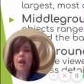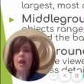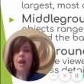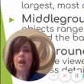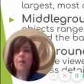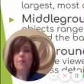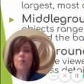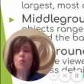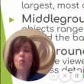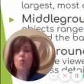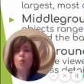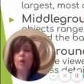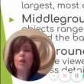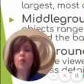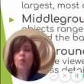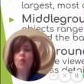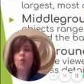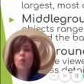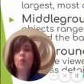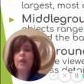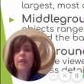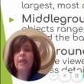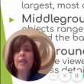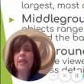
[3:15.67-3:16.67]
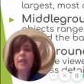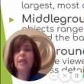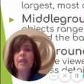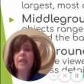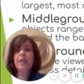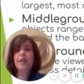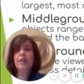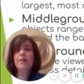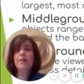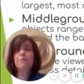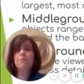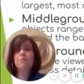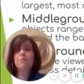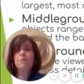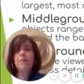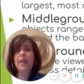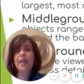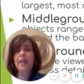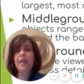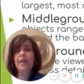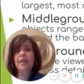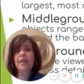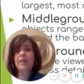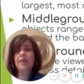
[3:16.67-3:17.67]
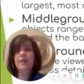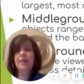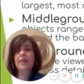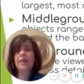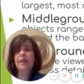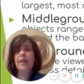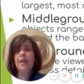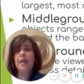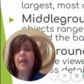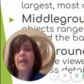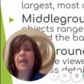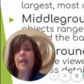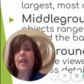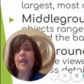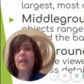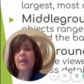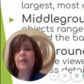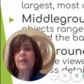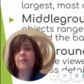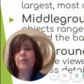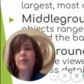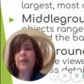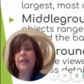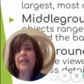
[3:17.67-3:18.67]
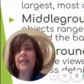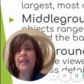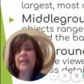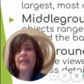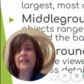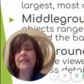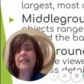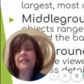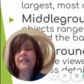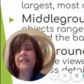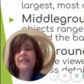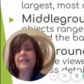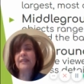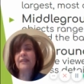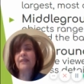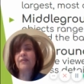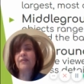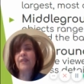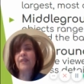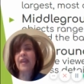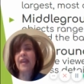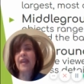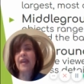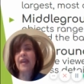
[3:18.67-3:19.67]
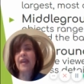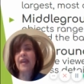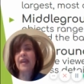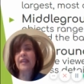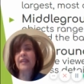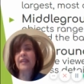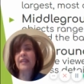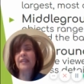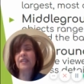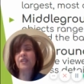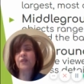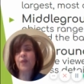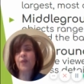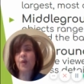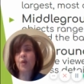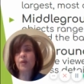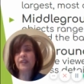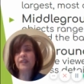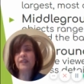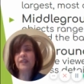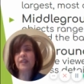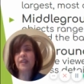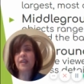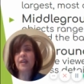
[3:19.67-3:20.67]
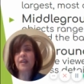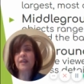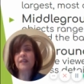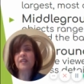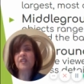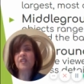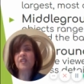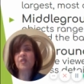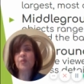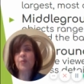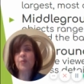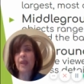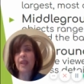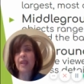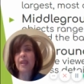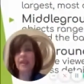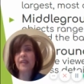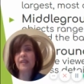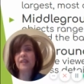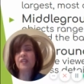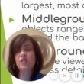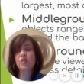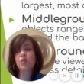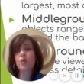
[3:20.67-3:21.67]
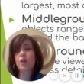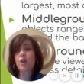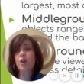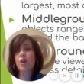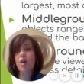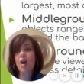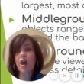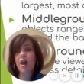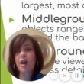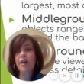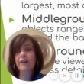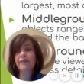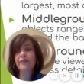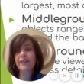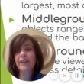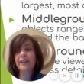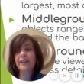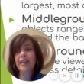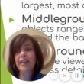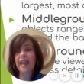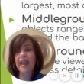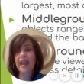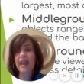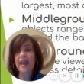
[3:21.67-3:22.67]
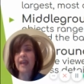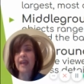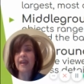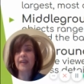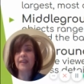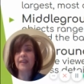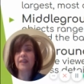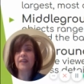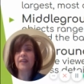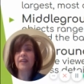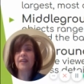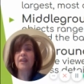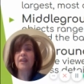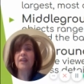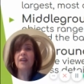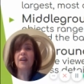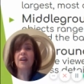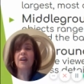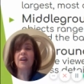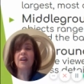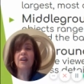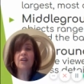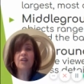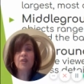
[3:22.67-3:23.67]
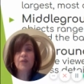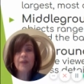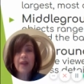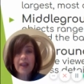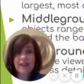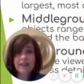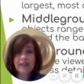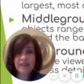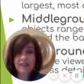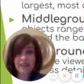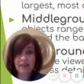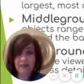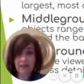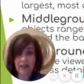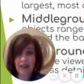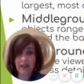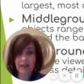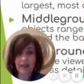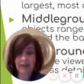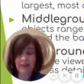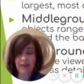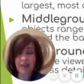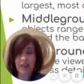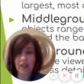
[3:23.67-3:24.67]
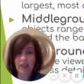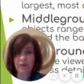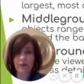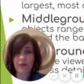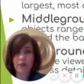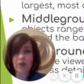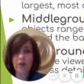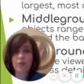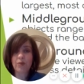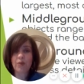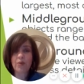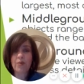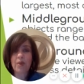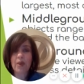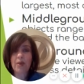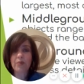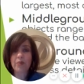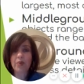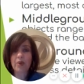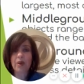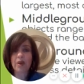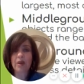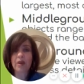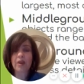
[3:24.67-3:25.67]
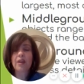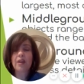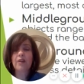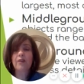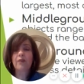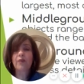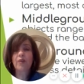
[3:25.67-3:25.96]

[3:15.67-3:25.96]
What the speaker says: When we make a piece that is focusing on space, we'll often add a horizon line. If you remember